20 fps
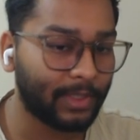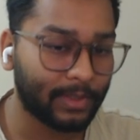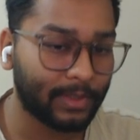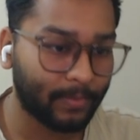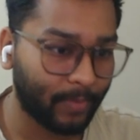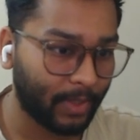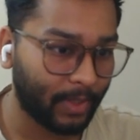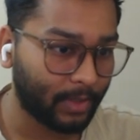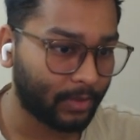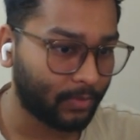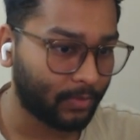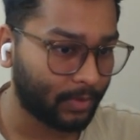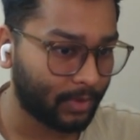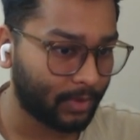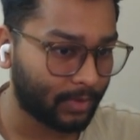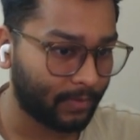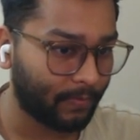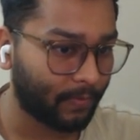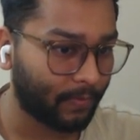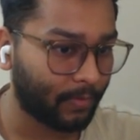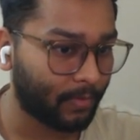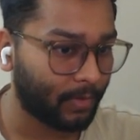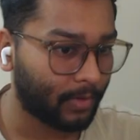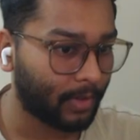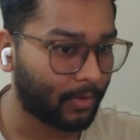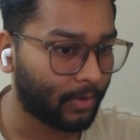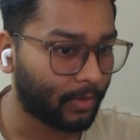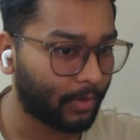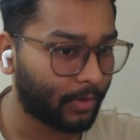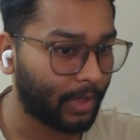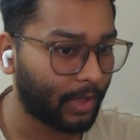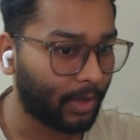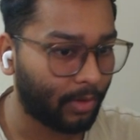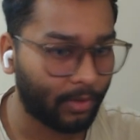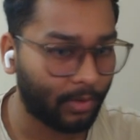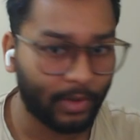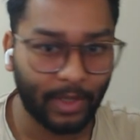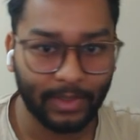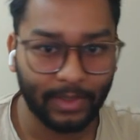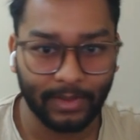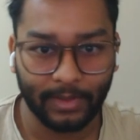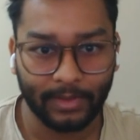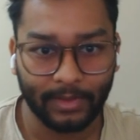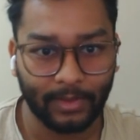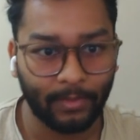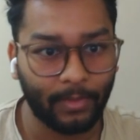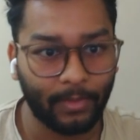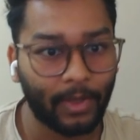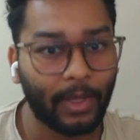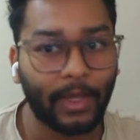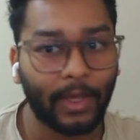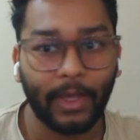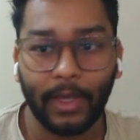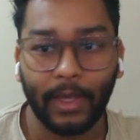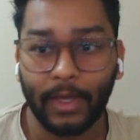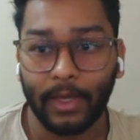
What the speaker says: this page, which is if you click on download IsaacSim,